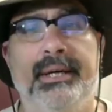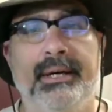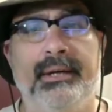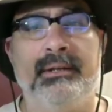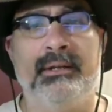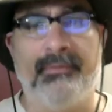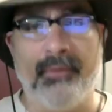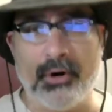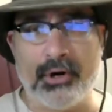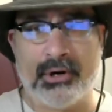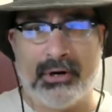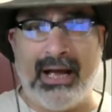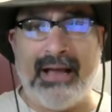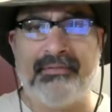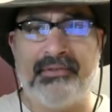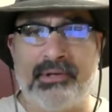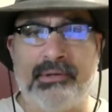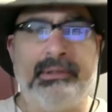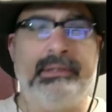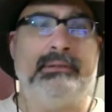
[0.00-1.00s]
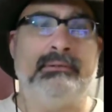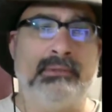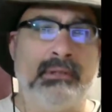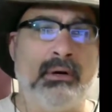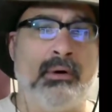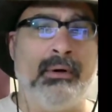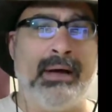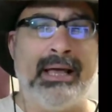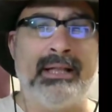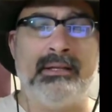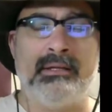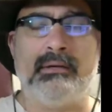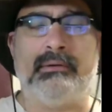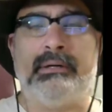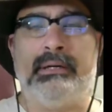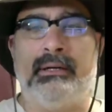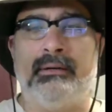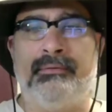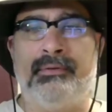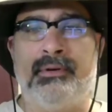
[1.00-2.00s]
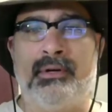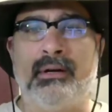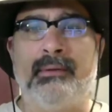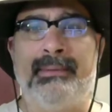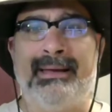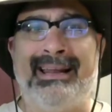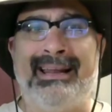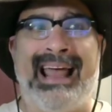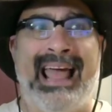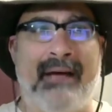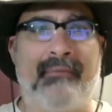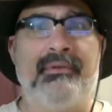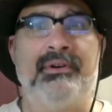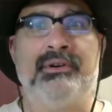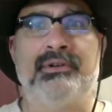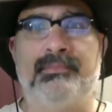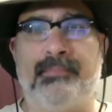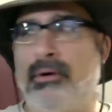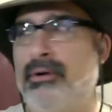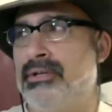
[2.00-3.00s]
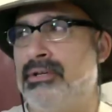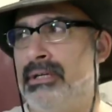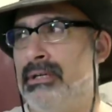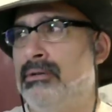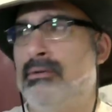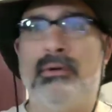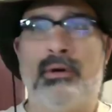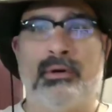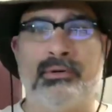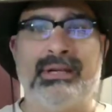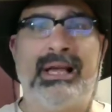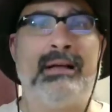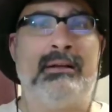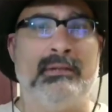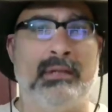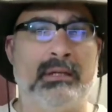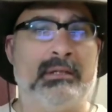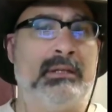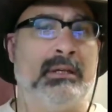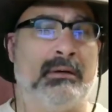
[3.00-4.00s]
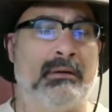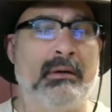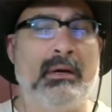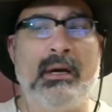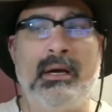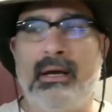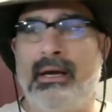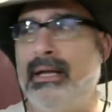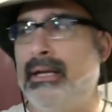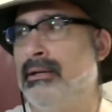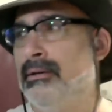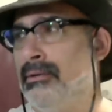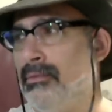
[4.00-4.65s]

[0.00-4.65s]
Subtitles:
Devote your life to it and go ahead and do it. If you're going to be an average person who goes out and